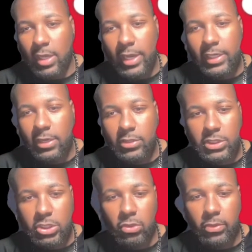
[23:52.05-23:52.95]

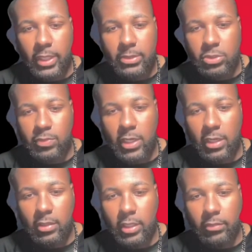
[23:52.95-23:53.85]
you that there's probably
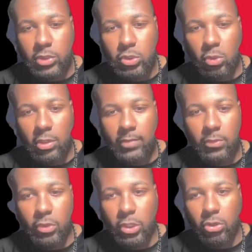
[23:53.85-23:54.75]
like majority of
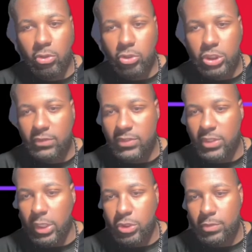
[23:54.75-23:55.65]
people here are Chiefs
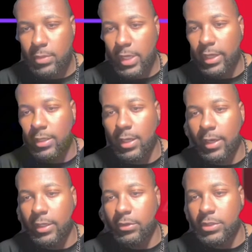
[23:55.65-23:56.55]
haters. I
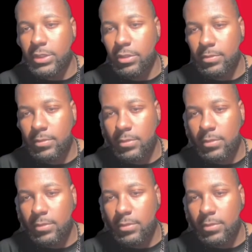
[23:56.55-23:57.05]
guarantee it.